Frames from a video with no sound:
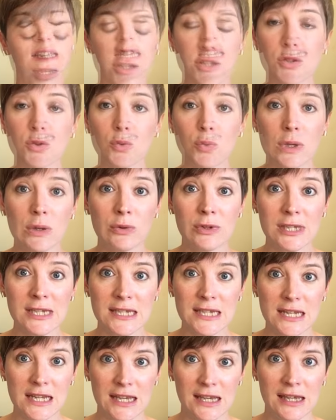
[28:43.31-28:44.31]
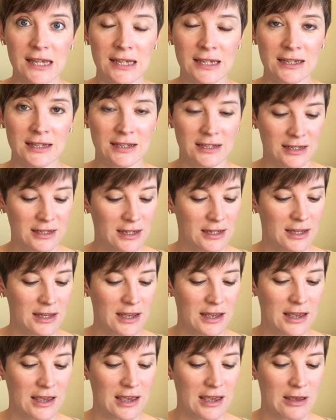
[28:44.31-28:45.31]
So we will see.
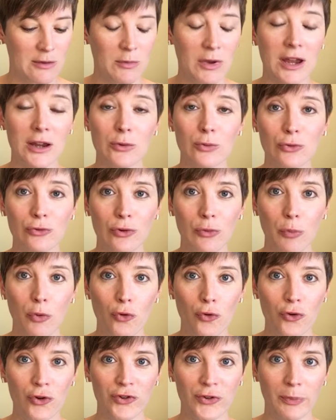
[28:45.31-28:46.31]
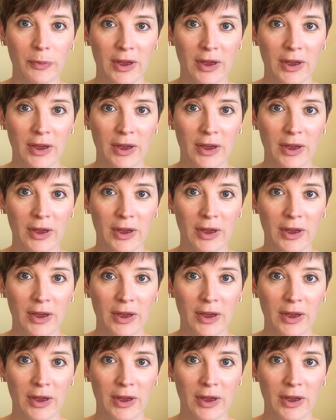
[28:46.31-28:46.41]
I will report